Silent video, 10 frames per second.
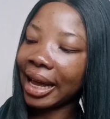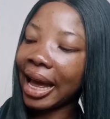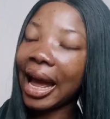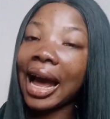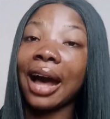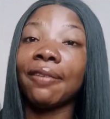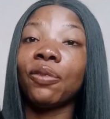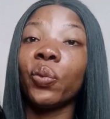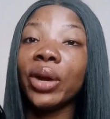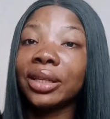I've
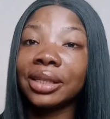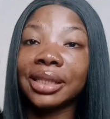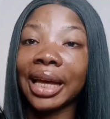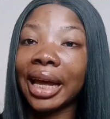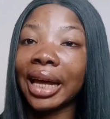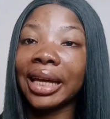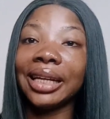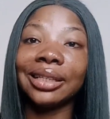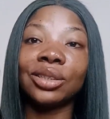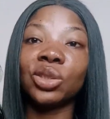wigged this hair in
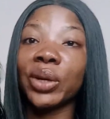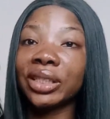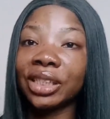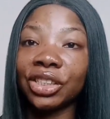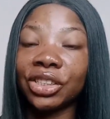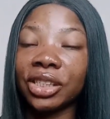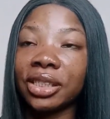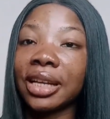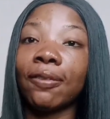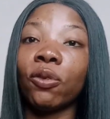20 inches,
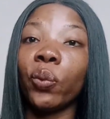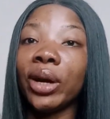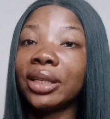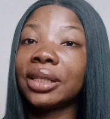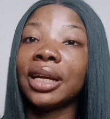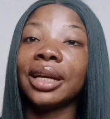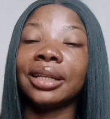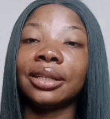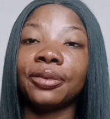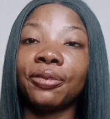I've wigged the
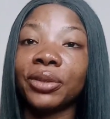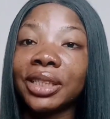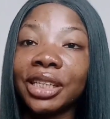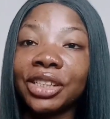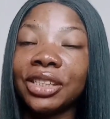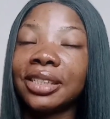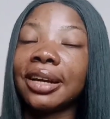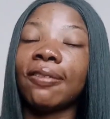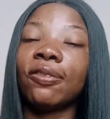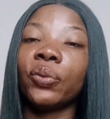14 inches,
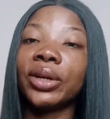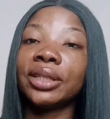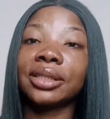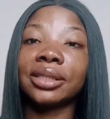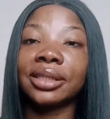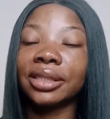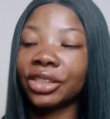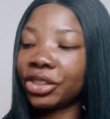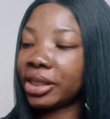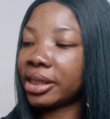I've wigged the 16
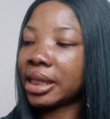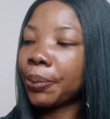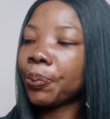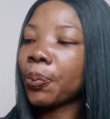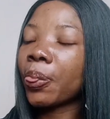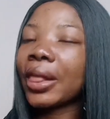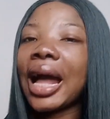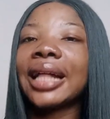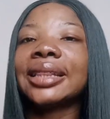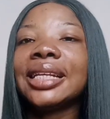inches. And
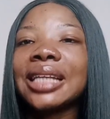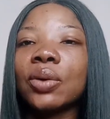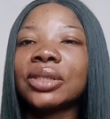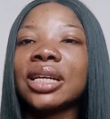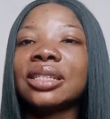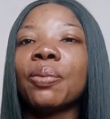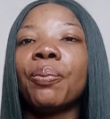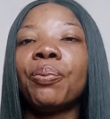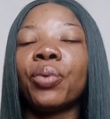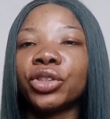this I would say is a
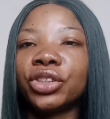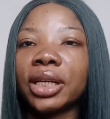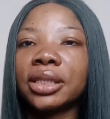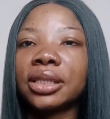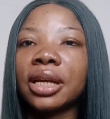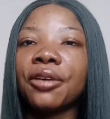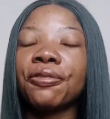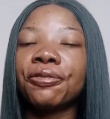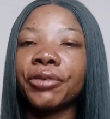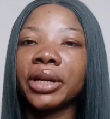budget
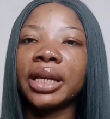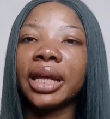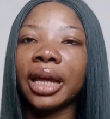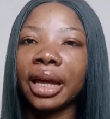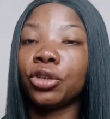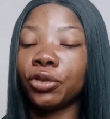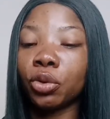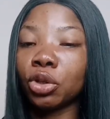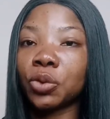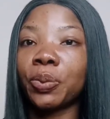friendly hair. You don't want to
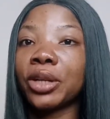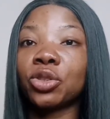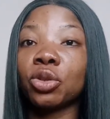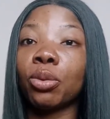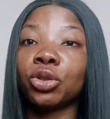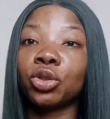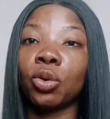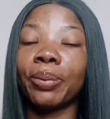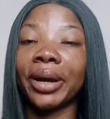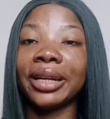spend so much on
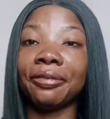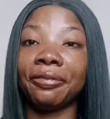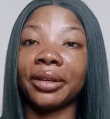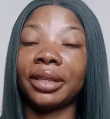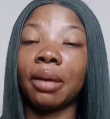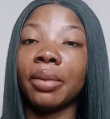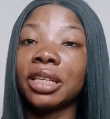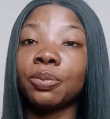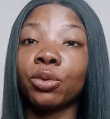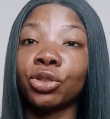buying a Vietnamese
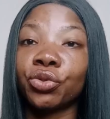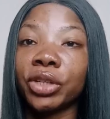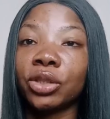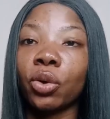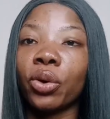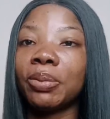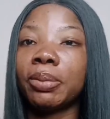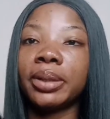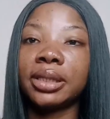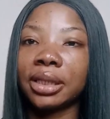bone straight or a
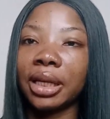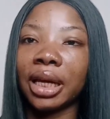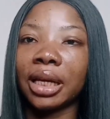Brazilian hair.